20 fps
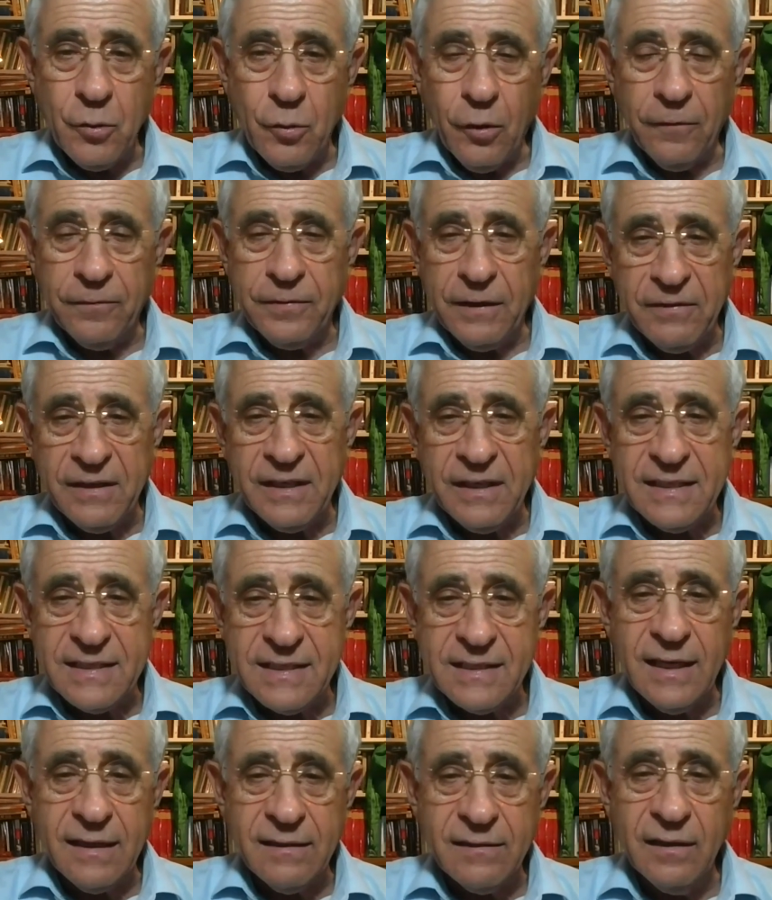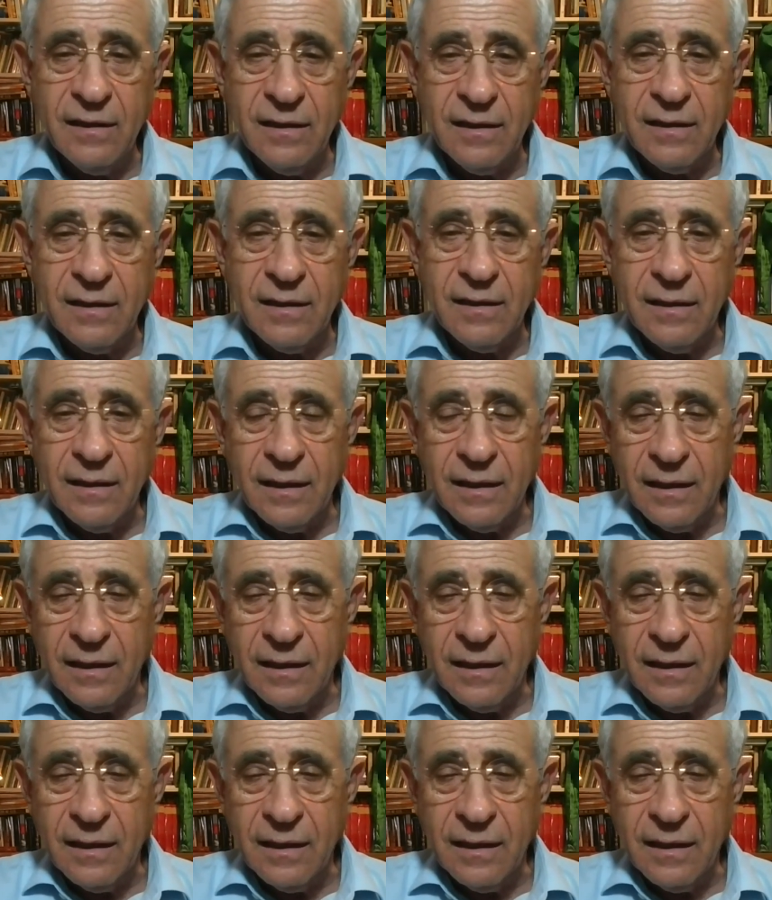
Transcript: of having a state here in